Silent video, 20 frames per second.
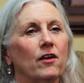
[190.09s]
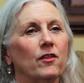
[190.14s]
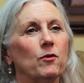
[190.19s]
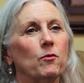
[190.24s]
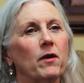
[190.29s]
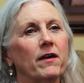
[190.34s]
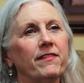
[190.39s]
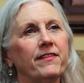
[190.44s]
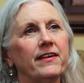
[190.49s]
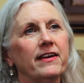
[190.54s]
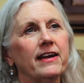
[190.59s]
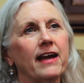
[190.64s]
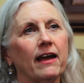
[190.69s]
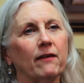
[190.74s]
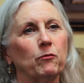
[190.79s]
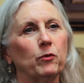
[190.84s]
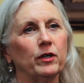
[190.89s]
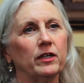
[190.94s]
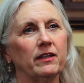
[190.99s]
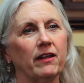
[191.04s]
The one thing I
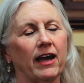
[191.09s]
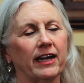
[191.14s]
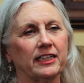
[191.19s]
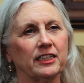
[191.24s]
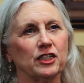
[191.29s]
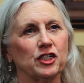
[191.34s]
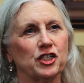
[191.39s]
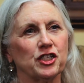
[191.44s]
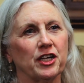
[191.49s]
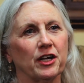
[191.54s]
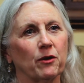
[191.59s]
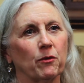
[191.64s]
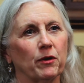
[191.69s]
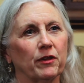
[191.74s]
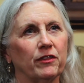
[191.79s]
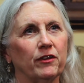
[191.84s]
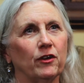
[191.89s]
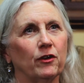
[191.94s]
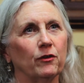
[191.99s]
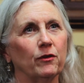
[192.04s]
would like to share
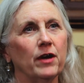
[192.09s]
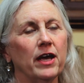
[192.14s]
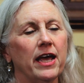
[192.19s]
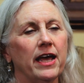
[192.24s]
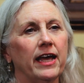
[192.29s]
with you